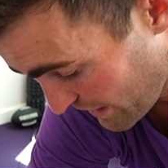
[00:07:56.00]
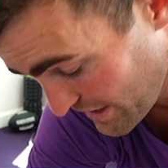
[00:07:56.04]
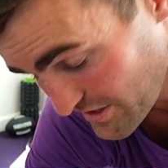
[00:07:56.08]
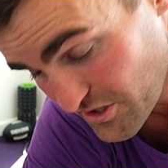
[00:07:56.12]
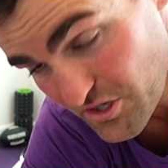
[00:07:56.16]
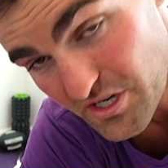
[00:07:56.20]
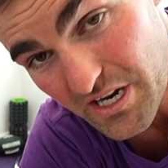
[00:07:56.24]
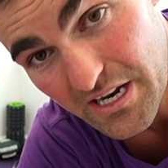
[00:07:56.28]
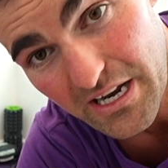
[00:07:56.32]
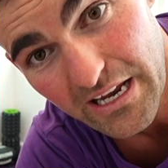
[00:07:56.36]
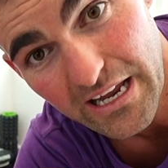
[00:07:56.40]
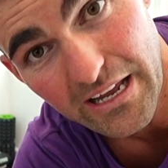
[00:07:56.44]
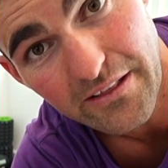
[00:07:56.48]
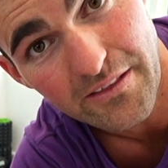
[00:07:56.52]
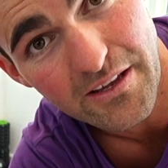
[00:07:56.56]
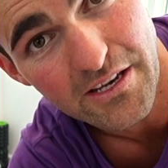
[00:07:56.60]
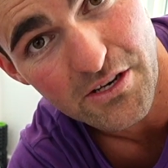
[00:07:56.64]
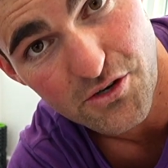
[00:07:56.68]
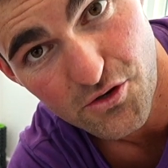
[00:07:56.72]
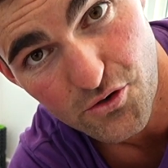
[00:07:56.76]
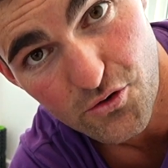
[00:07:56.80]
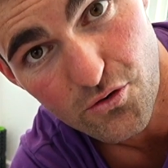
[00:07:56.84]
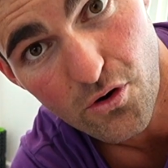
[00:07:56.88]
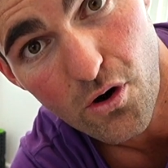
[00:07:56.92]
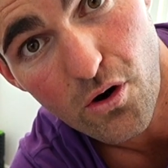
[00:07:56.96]
actually need to get these
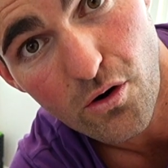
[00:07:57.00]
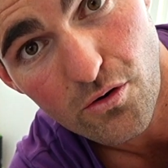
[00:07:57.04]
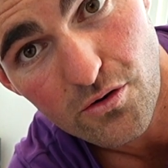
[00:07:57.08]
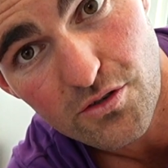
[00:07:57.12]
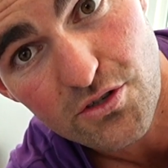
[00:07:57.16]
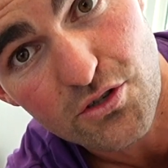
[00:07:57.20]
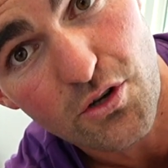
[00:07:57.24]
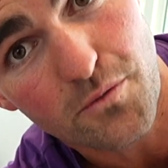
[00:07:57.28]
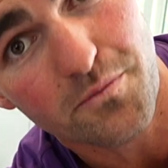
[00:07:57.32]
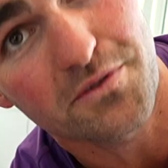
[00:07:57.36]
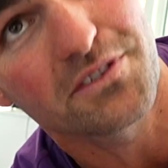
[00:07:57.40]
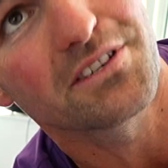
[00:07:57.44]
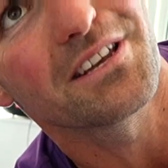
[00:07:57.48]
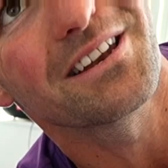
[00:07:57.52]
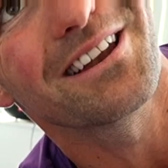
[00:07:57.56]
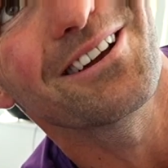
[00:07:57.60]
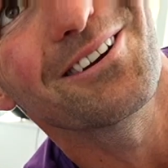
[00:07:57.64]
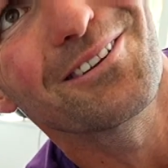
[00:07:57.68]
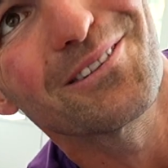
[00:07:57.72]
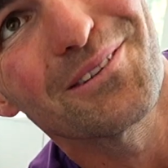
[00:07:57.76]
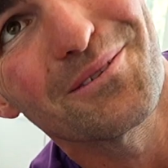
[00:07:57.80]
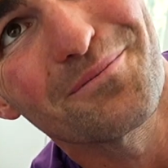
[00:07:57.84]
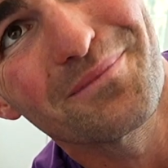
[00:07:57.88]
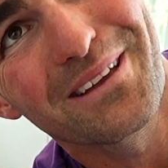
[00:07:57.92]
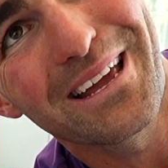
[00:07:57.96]
strong. Stop sitting
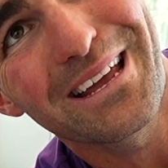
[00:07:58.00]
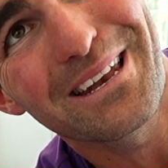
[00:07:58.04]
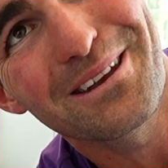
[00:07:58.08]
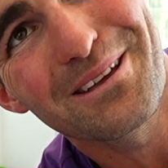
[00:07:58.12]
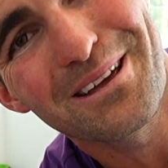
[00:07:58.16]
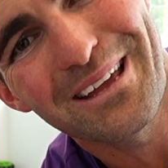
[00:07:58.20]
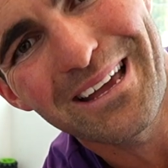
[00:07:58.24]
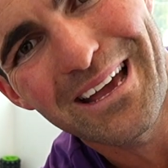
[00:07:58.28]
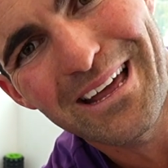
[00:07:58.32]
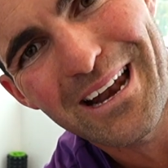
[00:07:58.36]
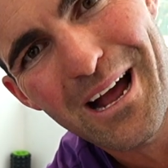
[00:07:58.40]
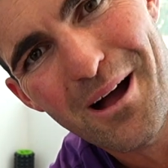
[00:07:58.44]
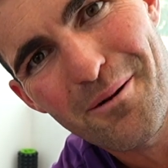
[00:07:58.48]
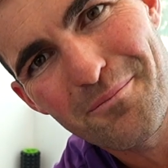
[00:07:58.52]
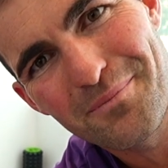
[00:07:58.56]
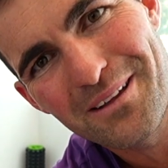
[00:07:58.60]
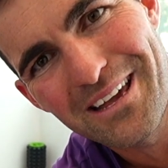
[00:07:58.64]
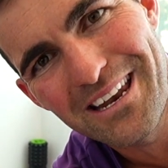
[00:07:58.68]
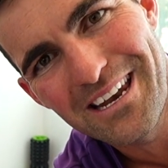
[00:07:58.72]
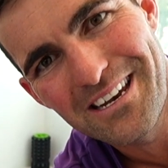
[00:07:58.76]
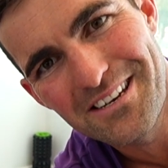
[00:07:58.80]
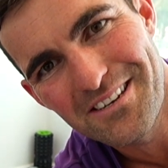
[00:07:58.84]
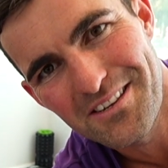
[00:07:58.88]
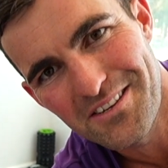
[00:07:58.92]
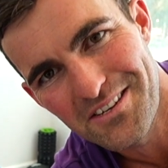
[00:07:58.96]
on them. Get up,
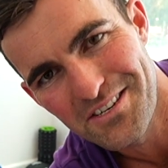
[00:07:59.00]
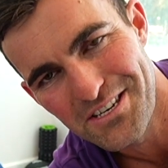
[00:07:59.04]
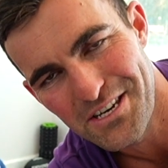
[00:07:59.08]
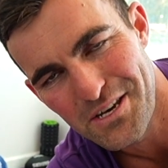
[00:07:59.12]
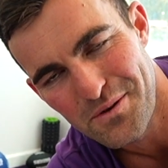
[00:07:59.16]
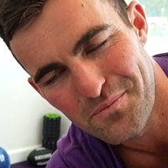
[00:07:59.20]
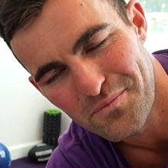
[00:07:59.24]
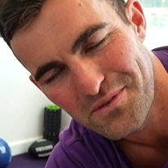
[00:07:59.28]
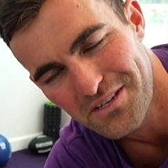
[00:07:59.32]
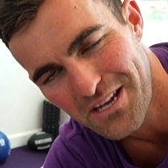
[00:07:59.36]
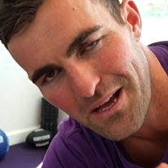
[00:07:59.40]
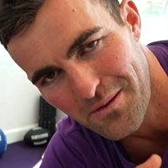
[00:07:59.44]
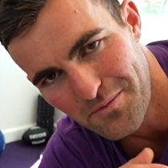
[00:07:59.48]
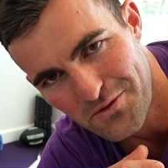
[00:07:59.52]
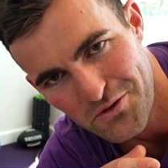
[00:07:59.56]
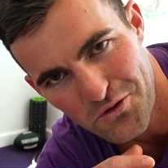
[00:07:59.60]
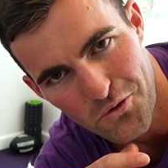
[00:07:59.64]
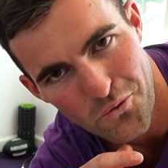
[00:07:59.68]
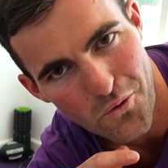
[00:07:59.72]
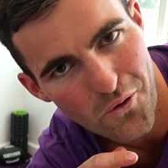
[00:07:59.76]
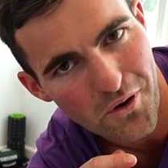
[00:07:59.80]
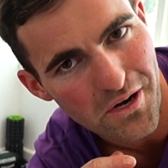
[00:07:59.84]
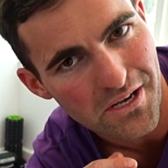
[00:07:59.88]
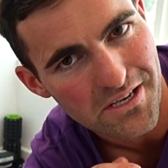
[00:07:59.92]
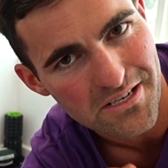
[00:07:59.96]
get into the gym, start
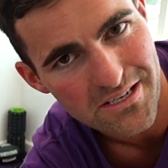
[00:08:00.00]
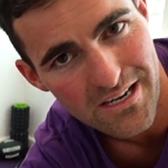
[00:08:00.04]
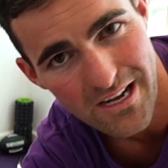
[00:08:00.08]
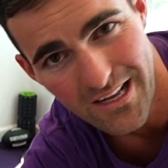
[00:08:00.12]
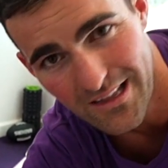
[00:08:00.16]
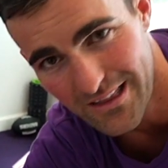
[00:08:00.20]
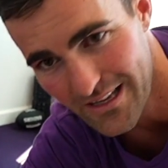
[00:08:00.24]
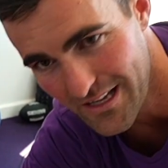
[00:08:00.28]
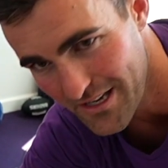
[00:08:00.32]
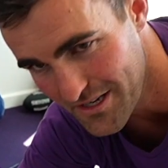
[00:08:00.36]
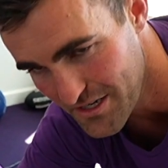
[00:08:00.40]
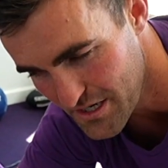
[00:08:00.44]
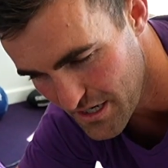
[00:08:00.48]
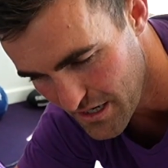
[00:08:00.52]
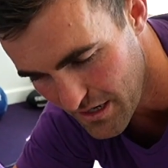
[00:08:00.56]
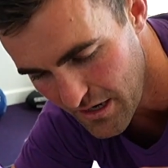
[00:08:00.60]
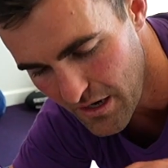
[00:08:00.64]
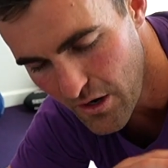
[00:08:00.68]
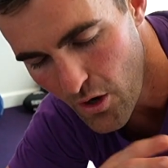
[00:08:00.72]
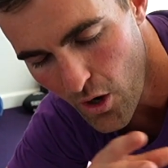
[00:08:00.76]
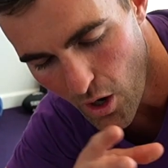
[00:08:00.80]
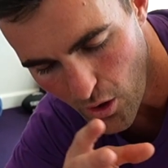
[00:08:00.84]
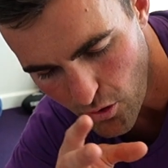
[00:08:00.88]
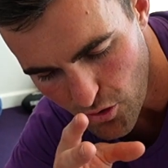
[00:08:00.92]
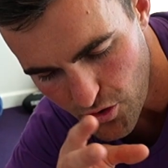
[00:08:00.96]
squatting, start lunging.
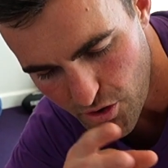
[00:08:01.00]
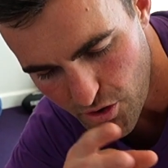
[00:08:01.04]
I'll